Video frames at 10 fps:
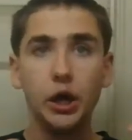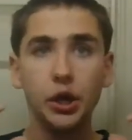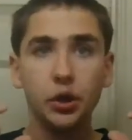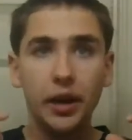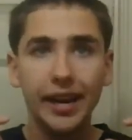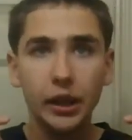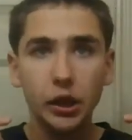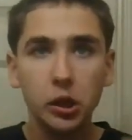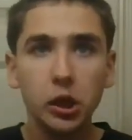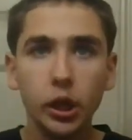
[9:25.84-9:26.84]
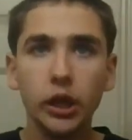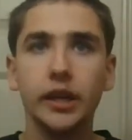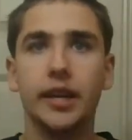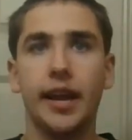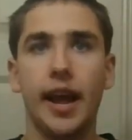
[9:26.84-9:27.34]
You can
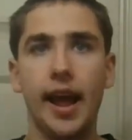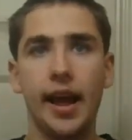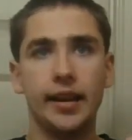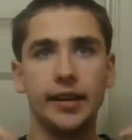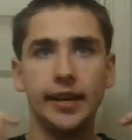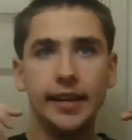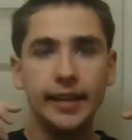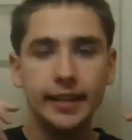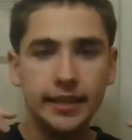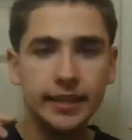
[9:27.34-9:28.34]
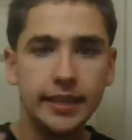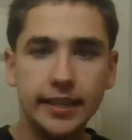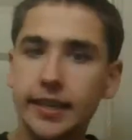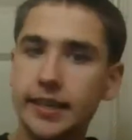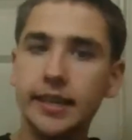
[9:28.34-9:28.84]
look at his
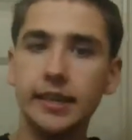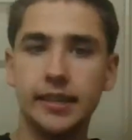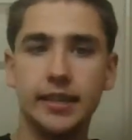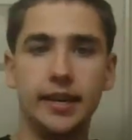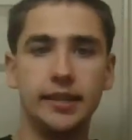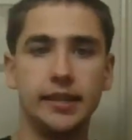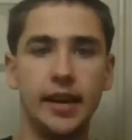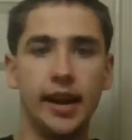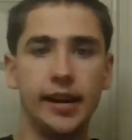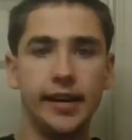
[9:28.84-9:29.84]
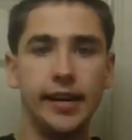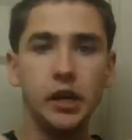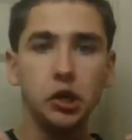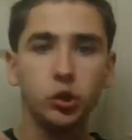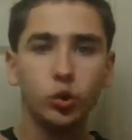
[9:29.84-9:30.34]
statistics, and
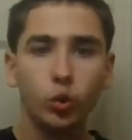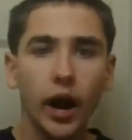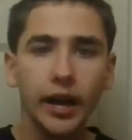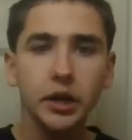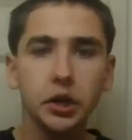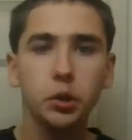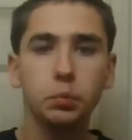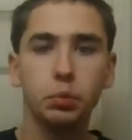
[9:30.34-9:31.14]
he proved